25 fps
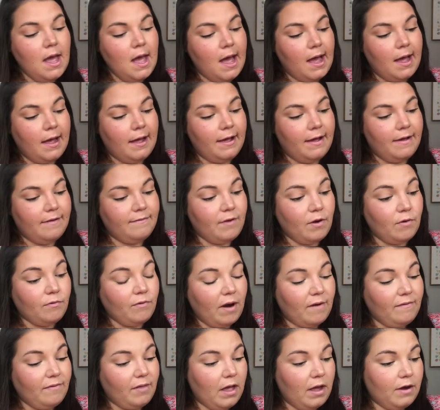of
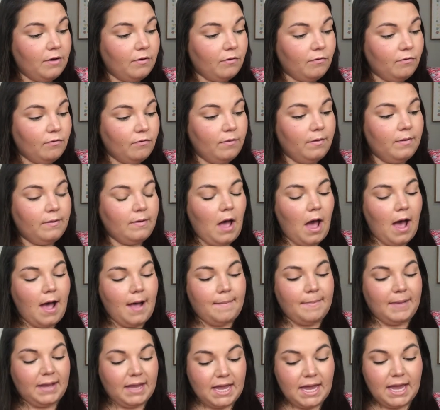Revlon um,